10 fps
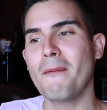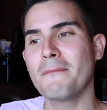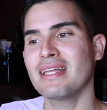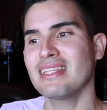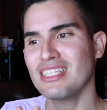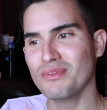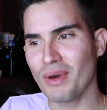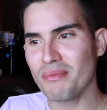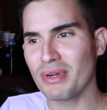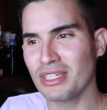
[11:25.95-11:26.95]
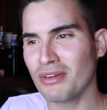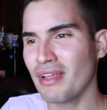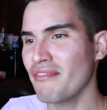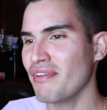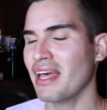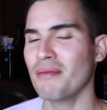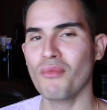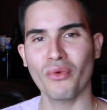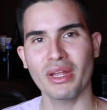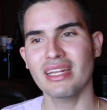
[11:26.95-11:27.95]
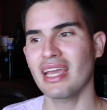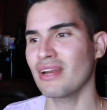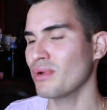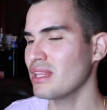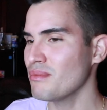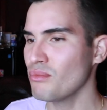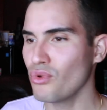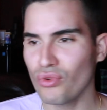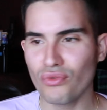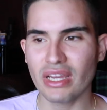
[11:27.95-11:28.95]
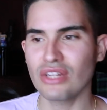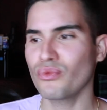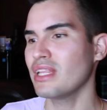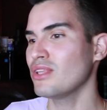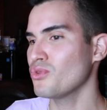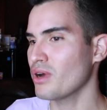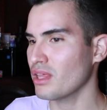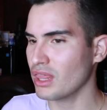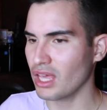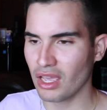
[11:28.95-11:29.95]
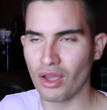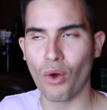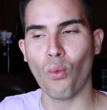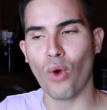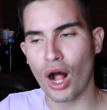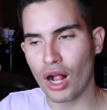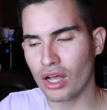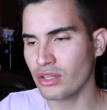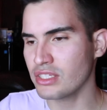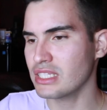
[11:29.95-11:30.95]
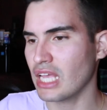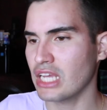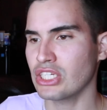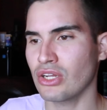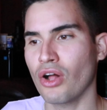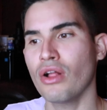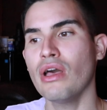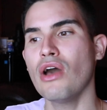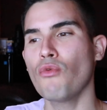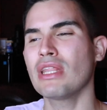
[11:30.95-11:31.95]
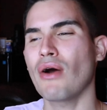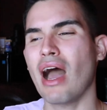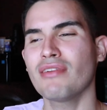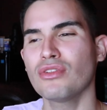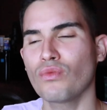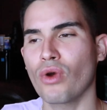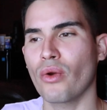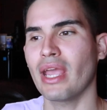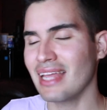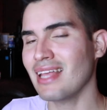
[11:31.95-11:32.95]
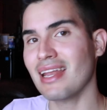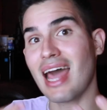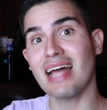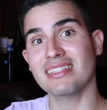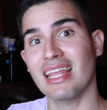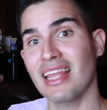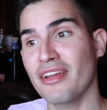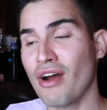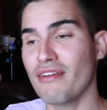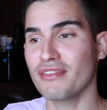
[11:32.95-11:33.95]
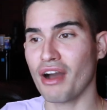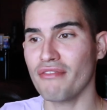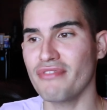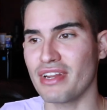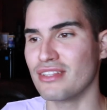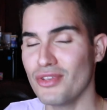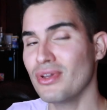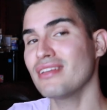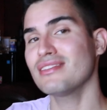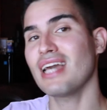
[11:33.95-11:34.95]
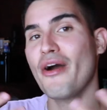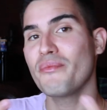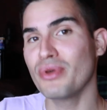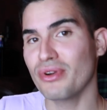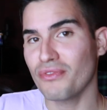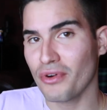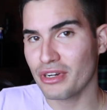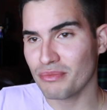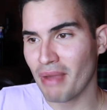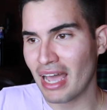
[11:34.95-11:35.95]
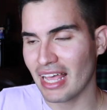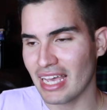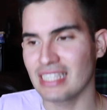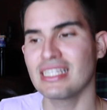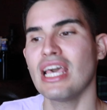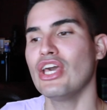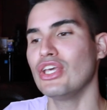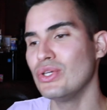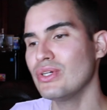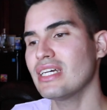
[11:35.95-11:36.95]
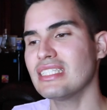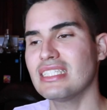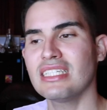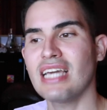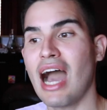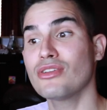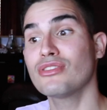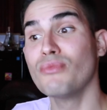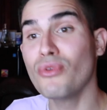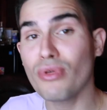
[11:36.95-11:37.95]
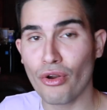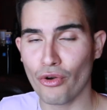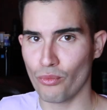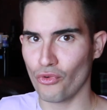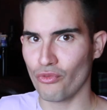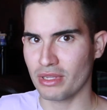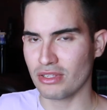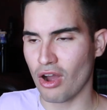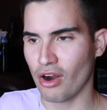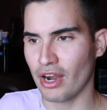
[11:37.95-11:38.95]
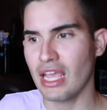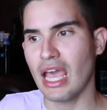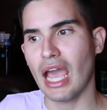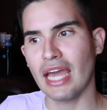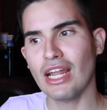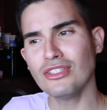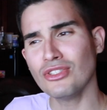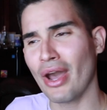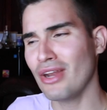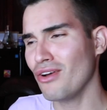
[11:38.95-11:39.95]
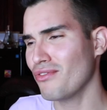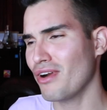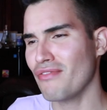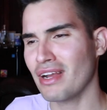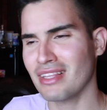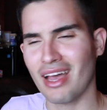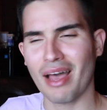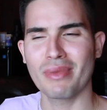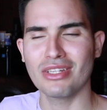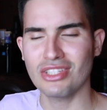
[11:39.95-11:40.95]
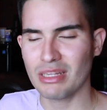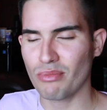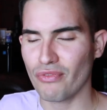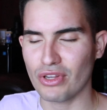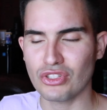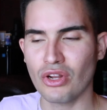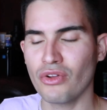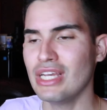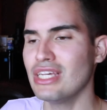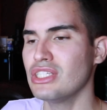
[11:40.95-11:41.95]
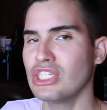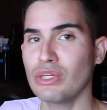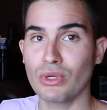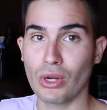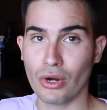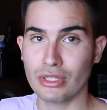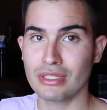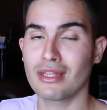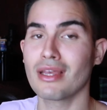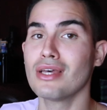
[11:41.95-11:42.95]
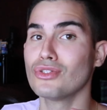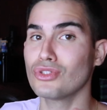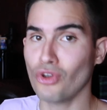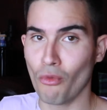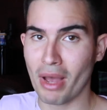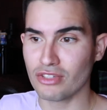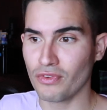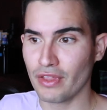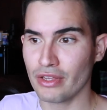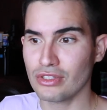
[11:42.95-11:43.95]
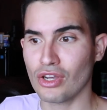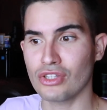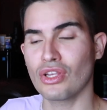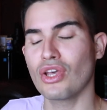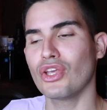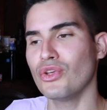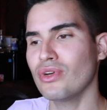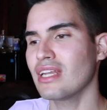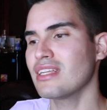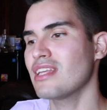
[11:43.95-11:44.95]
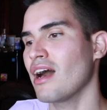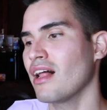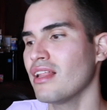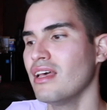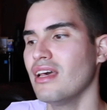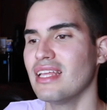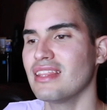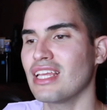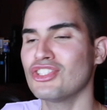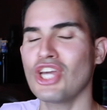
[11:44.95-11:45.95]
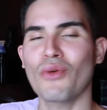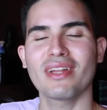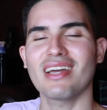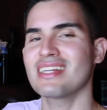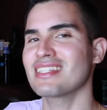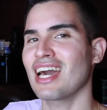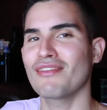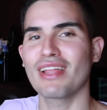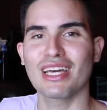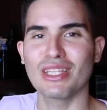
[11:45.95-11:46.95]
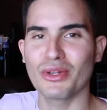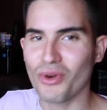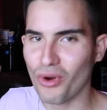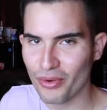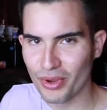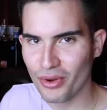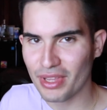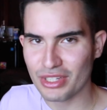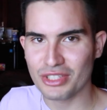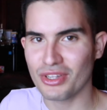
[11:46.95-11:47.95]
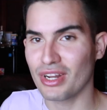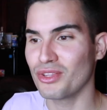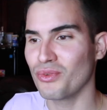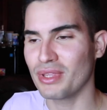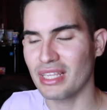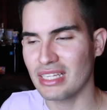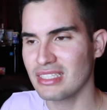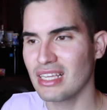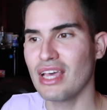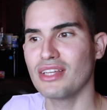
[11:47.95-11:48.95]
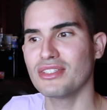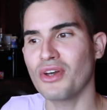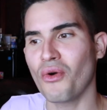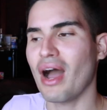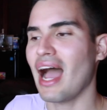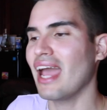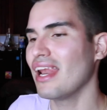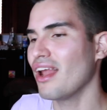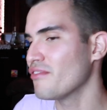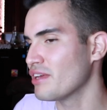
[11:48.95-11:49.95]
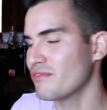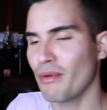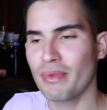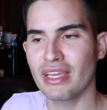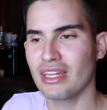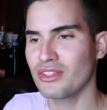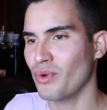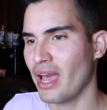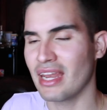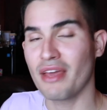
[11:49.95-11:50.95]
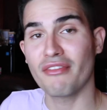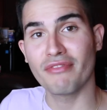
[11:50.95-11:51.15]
But this one in particular, I feel like Maureen can really move, can really do her thing, walk on the stage and all, without having to worry. And that adds a layer of confidence. You can see how beautiful her smile is, you can see how smooth her movements are. And also, I know for a fact that, I mean, she's a professional, she rehearsed so much for this, because you can tell that she already has kind of like a little choreo that she's gonna do with this. So I love it from beginning to end.